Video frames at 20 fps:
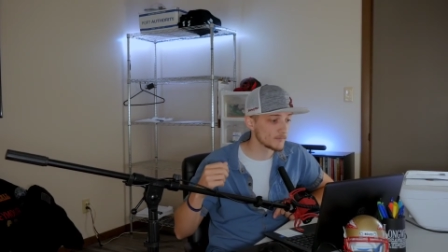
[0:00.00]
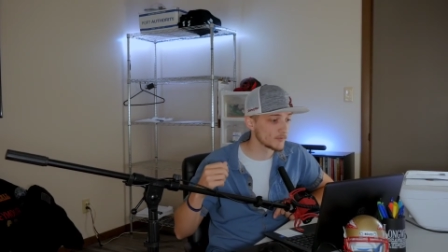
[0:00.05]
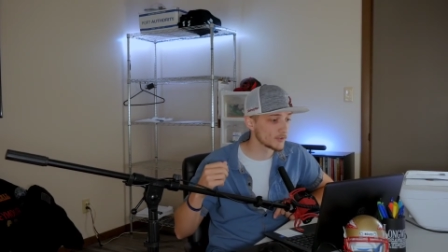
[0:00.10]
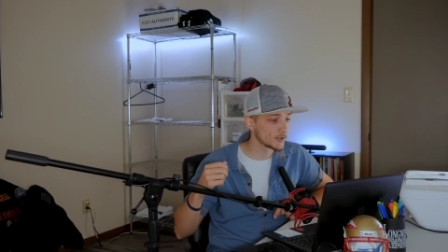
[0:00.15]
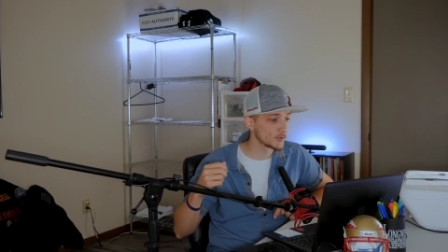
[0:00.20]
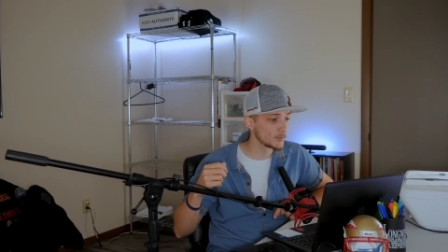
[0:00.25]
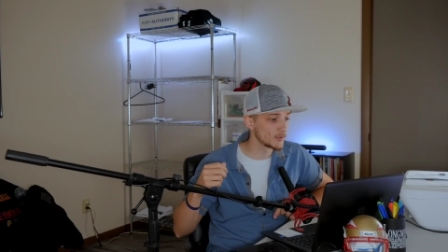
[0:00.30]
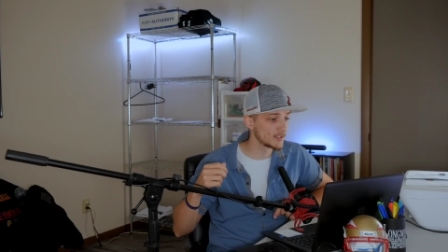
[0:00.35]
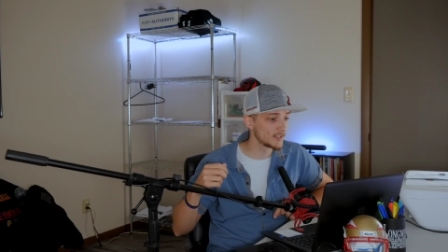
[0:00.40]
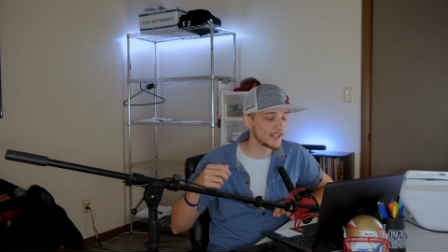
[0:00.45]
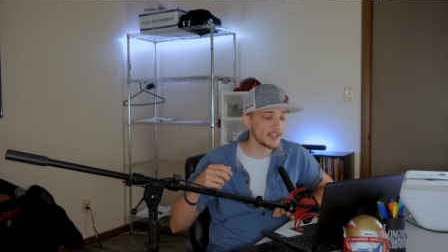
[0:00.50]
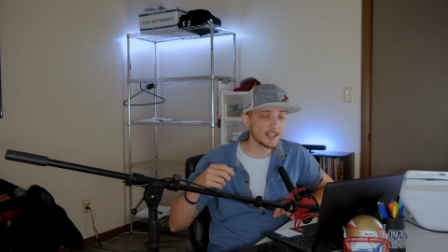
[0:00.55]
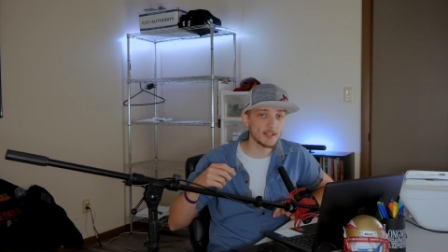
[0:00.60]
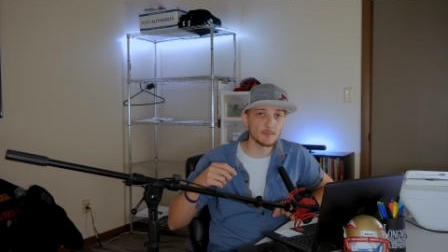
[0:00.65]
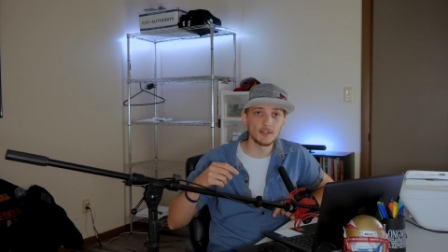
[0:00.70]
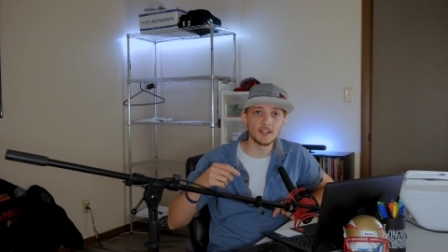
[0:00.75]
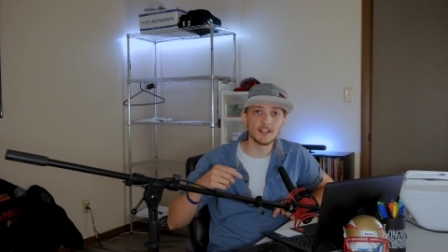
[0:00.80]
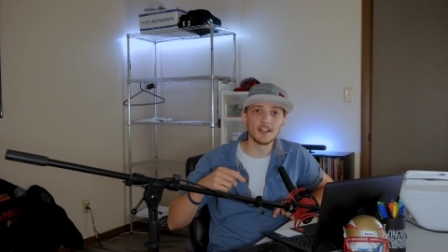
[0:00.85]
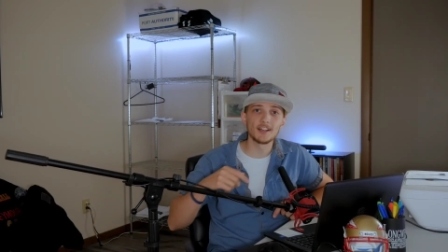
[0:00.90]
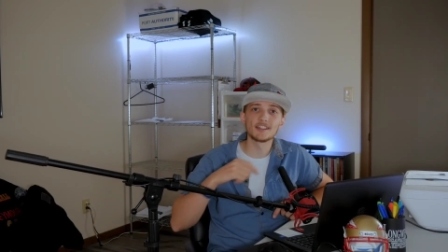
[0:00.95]
it for 3
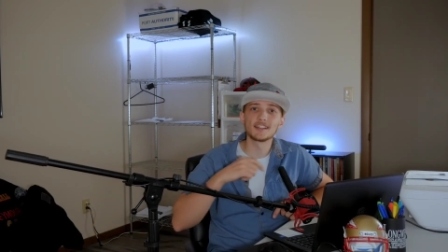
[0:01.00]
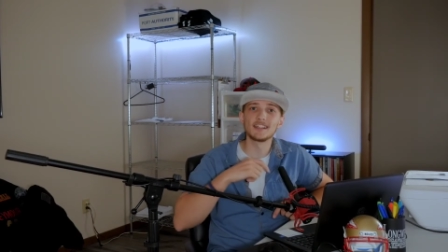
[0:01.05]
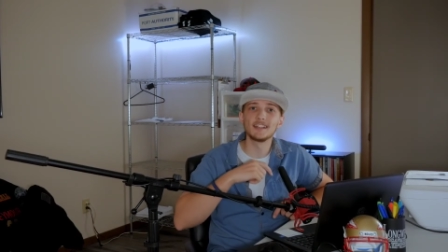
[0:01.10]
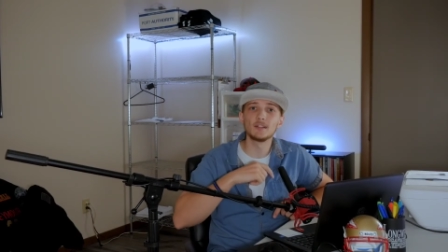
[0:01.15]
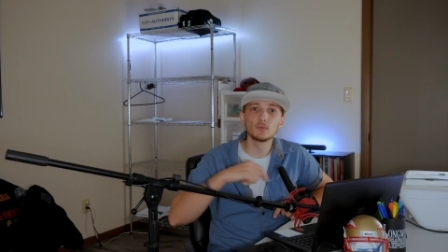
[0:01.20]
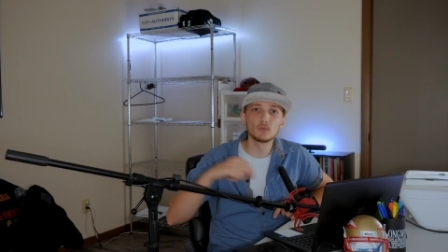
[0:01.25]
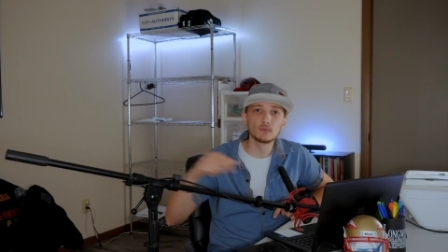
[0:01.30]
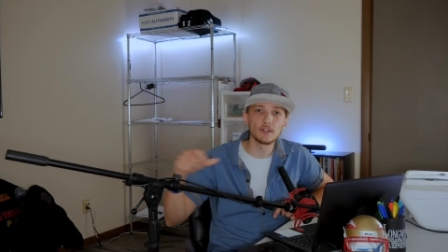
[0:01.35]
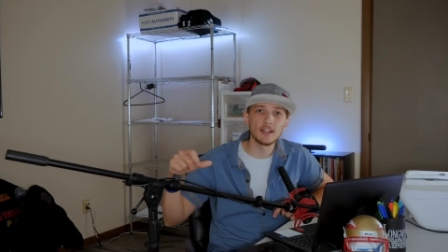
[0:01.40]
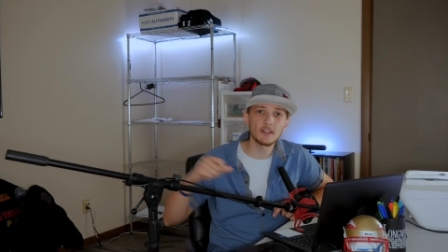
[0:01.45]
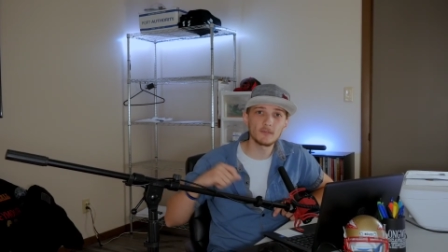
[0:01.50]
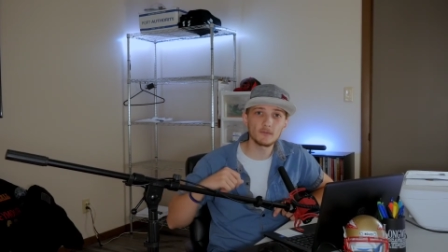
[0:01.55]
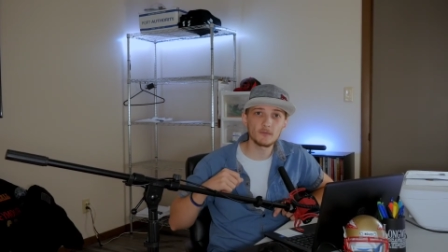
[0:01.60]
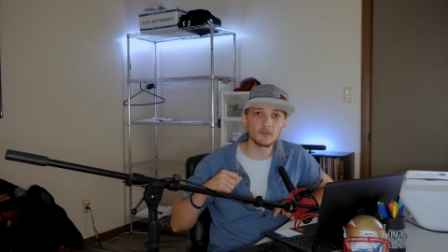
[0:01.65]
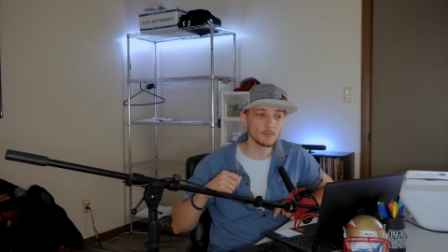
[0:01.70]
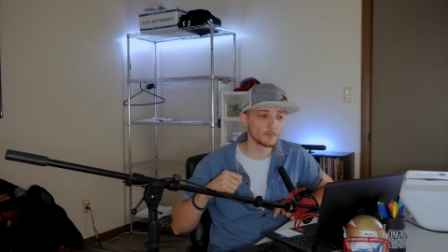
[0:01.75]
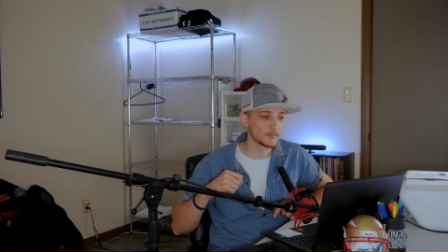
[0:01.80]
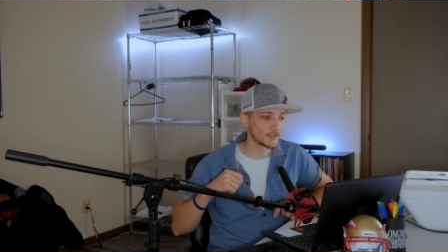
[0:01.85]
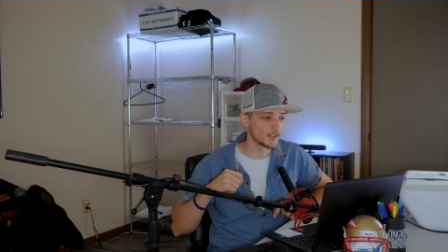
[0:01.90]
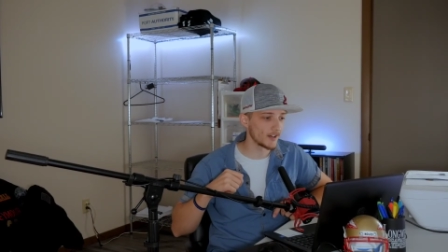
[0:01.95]
days because he ran
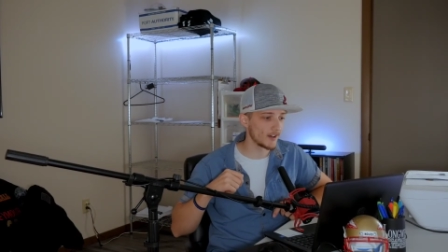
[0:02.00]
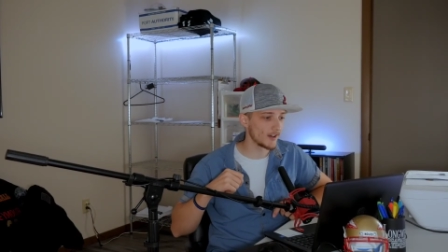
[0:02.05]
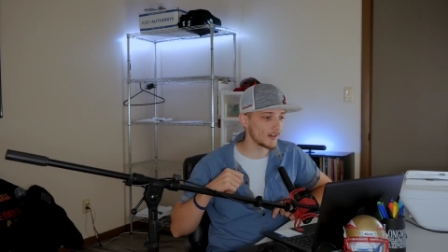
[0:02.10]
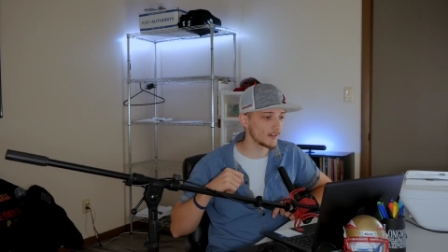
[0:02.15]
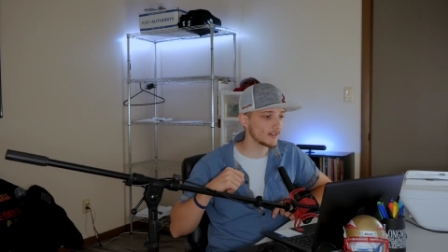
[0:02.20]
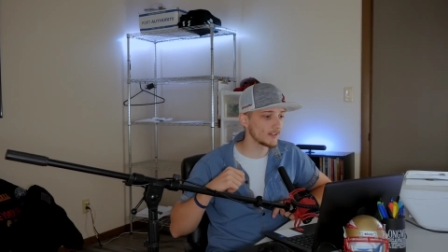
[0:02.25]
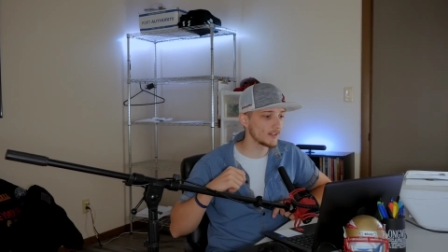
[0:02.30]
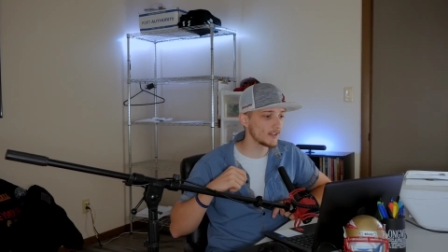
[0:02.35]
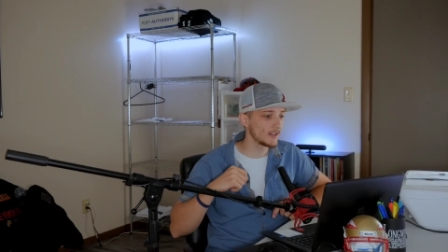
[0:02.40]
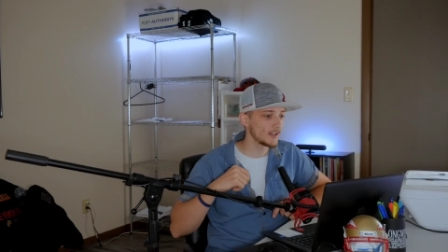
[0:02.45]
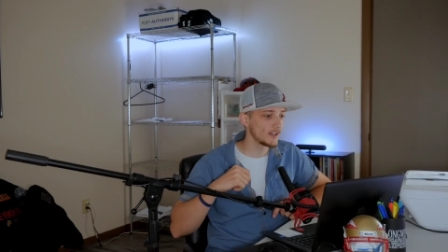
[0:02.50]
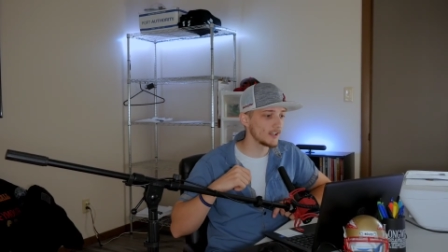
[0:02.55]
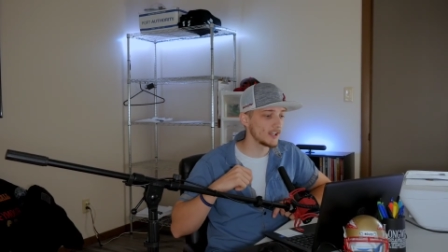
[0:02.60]
from God